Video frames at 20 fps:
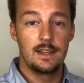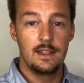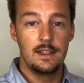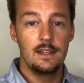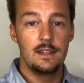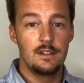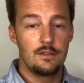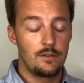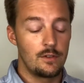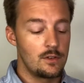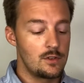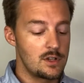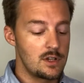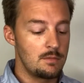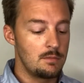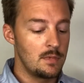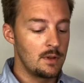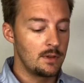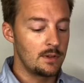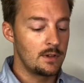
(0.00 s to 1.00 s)
key for
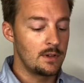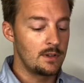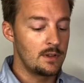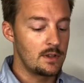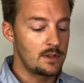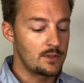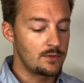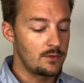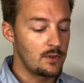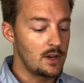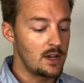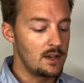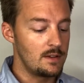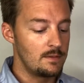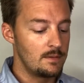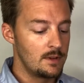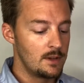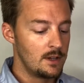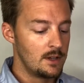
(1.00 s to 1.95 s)
Jim Miller in this fight.